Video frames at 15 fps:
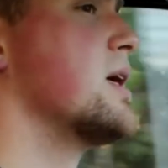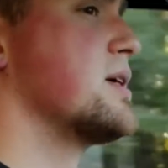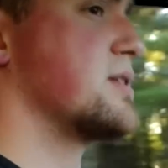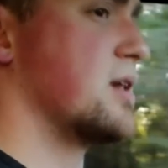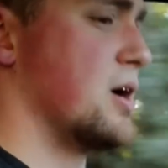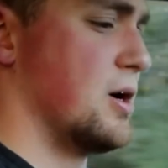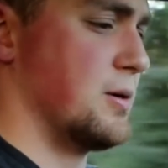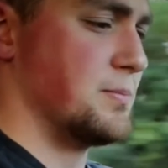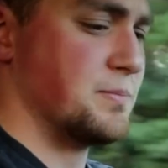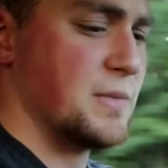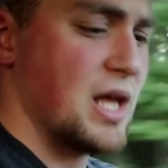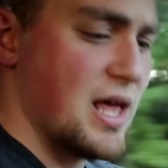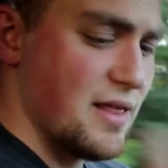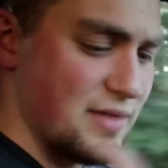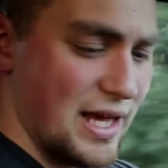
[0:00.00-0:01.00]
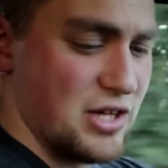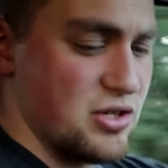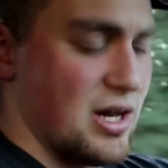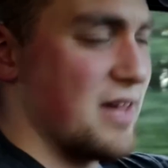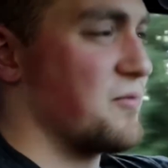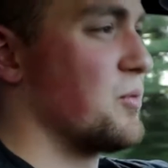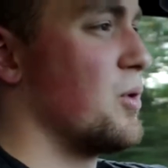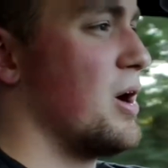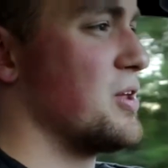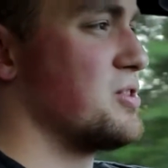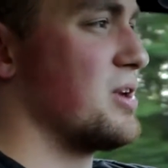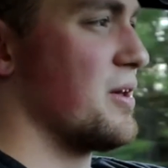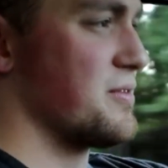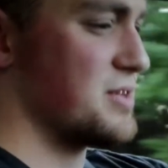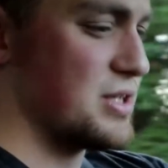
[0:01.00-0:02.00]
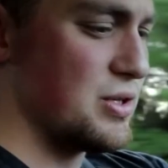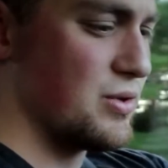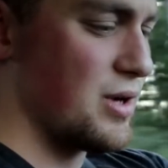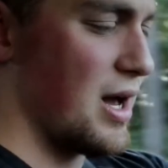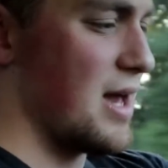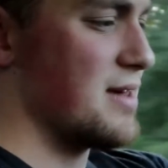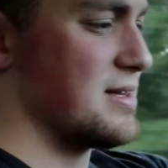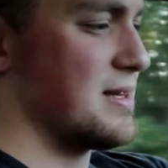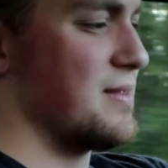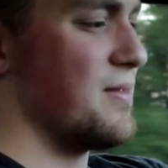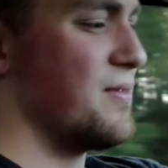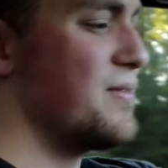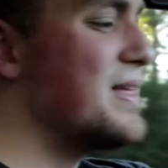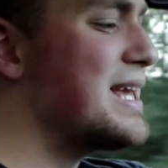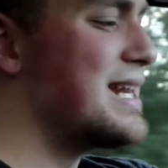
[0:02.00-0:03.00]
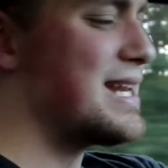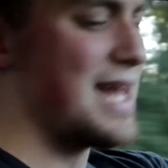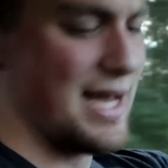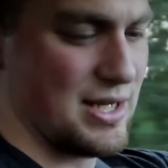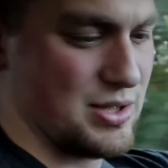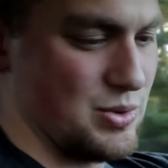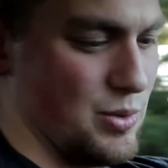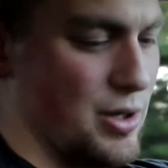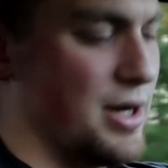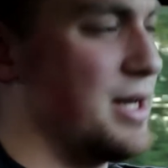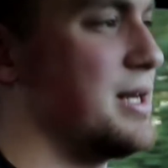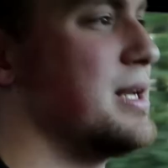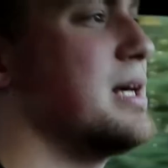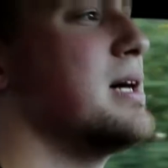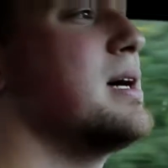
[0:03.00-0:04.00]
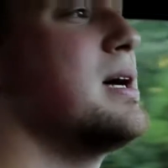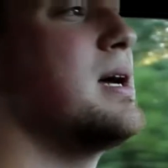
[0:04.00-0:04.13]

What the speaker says: So thanks you guys for watching. I'll see you guys in the next one.